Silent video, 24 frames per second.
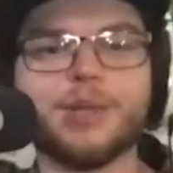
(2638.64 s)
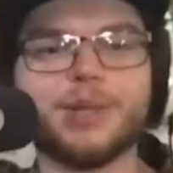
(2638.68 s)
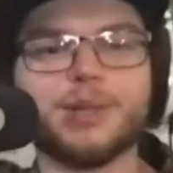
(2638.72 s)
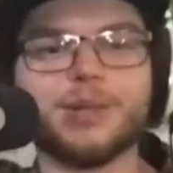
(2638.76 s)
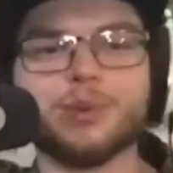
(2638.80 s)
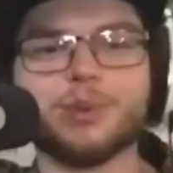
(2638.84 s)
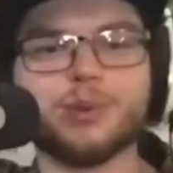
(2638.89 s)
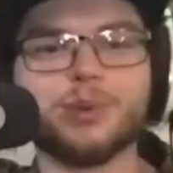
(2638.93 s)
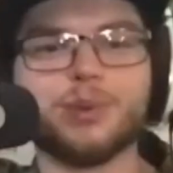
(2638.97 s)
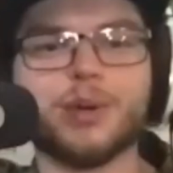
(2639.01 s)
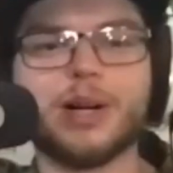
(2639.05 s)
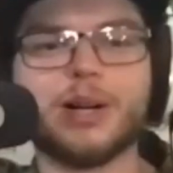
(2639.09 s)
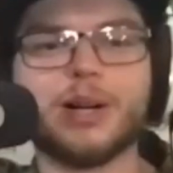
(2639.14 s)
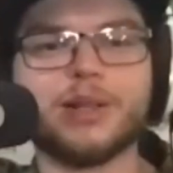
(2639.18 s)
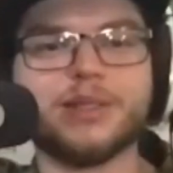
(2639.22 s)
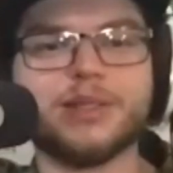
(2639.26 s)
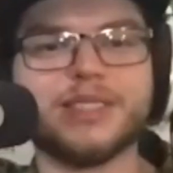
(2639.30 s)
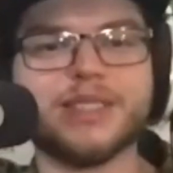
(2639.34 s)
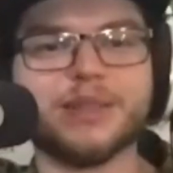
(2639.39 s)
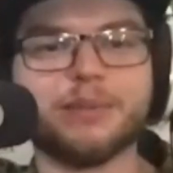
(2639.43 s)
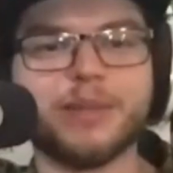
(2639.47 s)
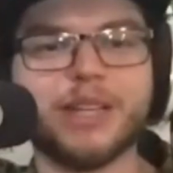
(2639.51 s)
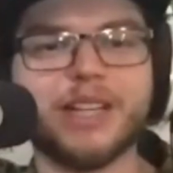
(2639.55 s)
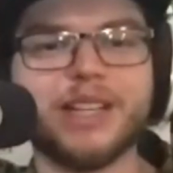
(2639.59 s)
was wearing
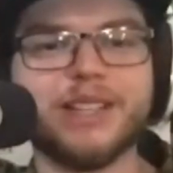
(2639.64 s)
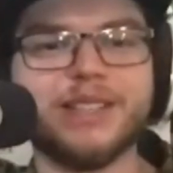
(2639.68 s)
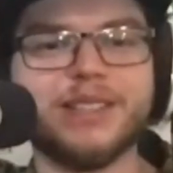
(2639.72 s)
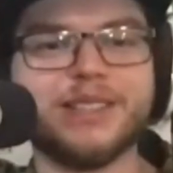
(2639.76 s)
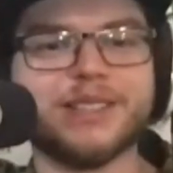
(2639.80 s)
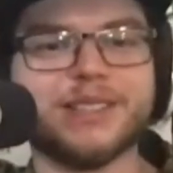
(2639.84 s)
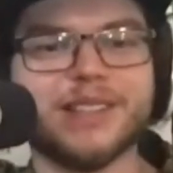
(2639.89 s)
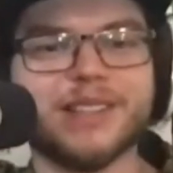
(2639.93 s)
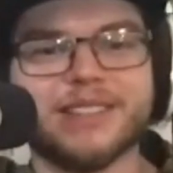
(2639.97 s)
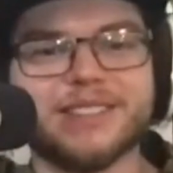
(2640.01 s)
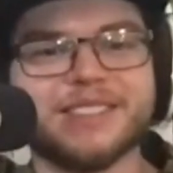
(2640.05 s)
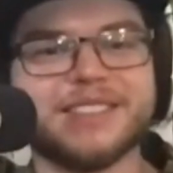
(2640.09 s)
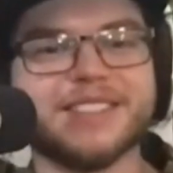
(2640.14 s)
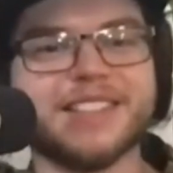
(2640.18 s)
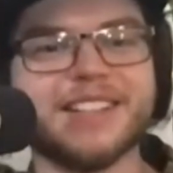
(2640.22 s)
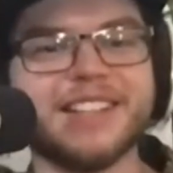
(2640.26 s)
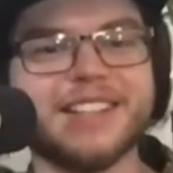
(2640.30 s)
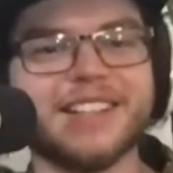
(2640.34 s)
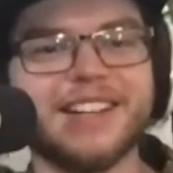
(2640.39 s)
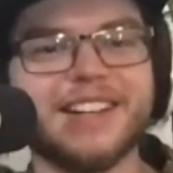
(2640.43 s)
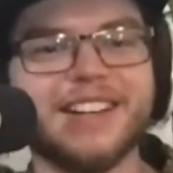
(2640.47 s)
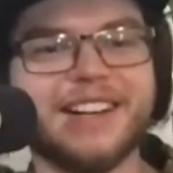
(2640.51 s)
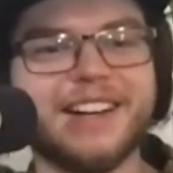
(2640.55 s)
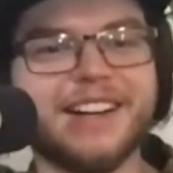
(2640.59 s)
some heat because I was
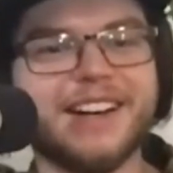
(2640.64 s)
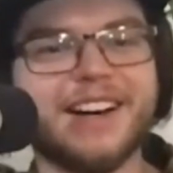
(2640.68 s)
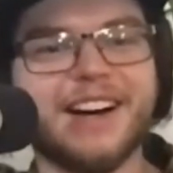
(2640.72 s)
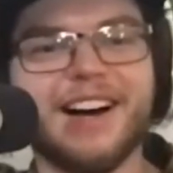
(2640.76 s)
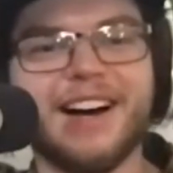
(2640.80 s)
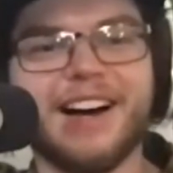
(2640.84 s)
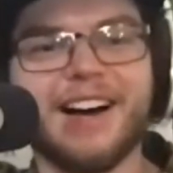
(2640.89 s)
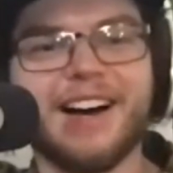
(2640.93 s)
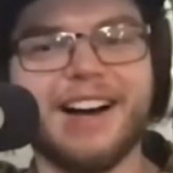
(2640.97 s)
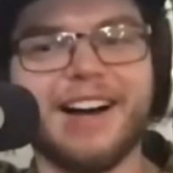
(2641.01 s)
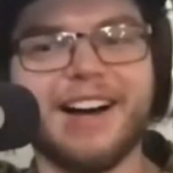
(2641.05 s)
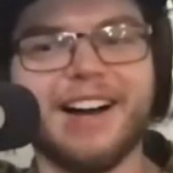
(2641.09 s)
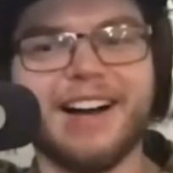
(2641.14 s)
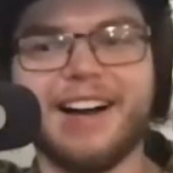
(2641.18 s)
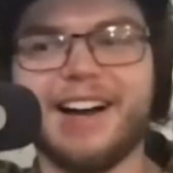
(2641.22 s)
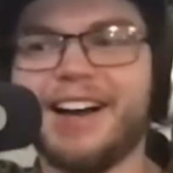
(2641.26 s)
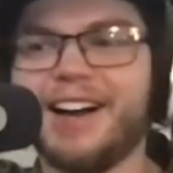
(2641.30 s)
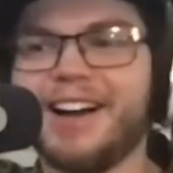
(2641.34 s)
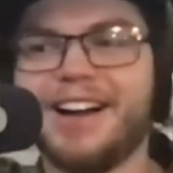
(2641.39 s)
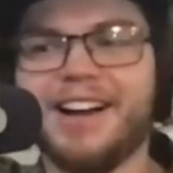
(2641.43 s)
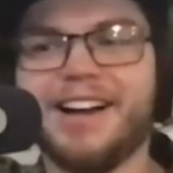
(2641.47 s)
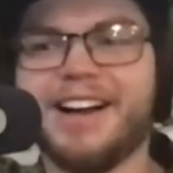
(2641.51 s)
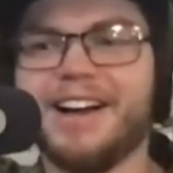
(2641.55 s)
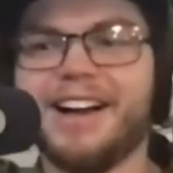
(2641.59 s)
like,
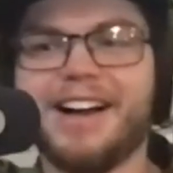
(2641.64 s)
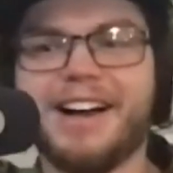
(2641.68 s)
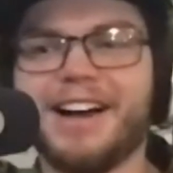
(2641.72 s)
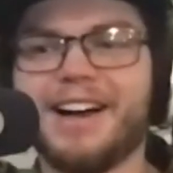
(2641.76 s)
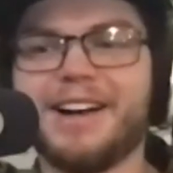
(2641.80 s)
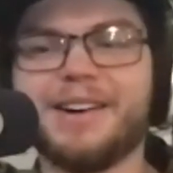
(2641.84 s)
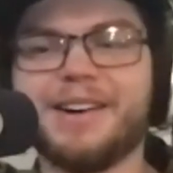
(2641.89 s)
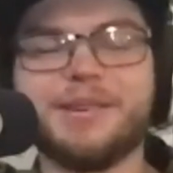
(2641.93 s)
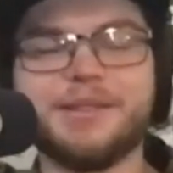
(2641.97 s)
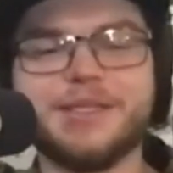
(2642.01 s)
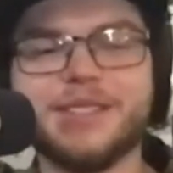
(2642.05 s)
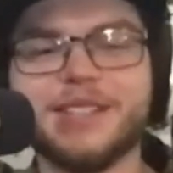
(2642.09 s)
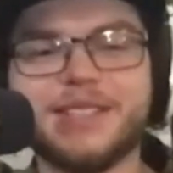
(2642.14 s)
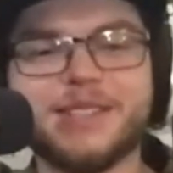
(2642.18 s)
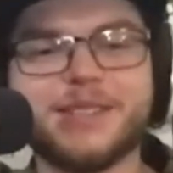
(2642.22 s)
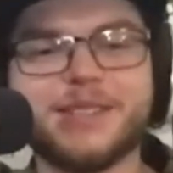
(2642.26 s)
I don't get to